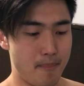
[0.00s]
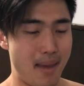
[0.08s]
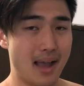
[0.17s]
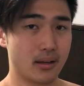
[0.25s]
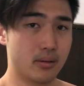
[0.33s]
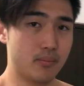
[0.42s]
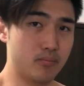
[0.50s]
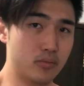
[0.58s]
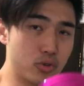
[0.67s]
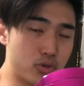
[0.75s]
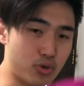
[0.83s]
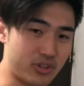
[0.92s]

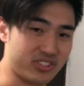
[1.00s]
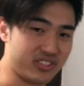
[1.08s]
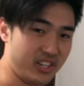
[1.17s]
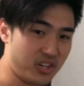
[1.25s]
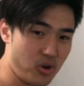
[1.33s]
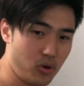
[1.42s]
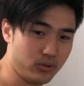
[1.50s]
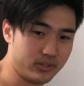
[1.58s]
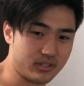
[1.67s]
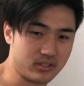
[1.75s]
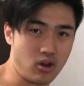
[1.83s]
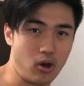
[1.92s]
Magnum
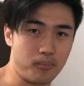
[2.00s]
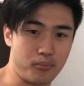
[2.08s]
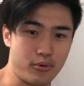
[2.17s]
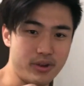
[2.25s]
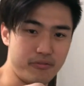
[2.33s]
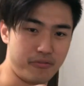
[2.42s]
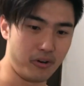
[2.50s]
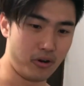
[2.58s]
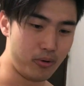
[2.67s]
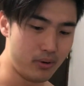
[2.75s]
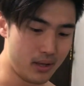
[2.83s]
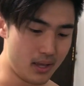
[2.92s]
Nutraceuticals called
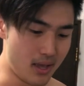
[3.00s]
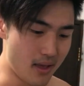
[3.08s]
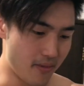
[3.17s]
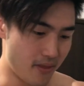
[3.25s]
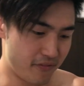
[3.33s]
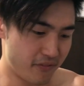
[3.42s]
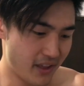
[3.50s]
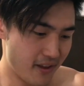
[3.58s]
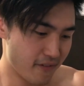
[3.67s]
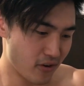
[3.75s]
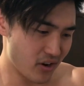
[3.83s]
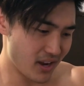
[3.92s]
Pre-Full. The
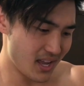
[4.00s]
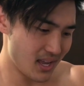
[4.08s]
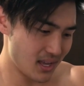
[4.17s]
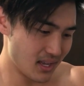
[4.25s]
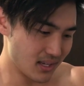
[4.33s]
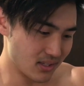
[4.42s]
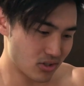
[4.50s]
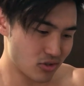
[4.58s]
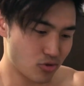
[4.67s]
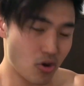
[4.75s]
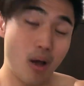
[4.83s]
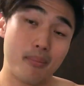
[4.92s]
flavor is
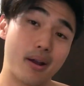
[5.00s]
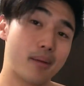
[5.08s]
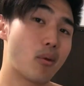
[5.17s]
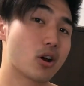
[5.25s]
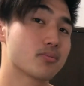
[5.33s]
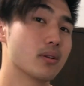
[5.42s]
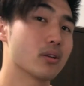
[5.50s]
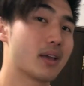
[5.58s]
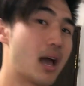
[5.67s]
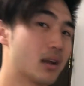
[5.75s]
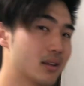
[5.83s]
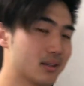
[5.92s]
strawberry marshmallow
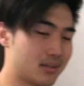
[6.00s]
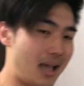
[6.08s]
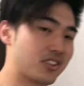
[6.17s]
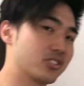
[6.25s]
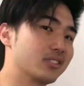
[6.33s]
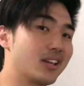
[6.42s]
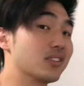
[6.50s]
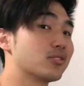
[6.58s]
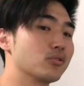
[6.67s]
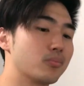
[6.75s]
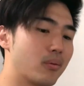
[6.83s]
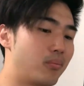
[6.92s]
candy. This actually
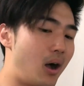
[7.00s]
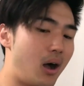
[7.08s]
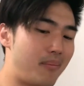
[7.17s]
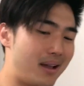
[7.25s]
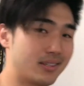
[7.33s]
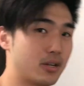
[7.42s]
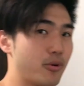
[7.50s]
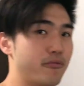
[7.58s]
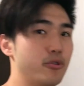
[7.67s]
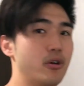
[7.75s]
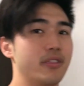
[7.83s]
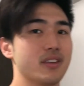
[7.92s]
tastes super bomb. I did a
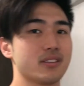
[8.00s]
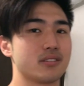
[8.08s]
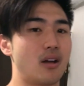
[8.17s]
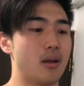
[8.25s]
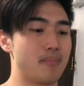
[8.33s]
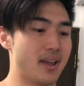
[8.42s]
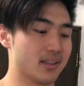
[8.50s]
review on this on my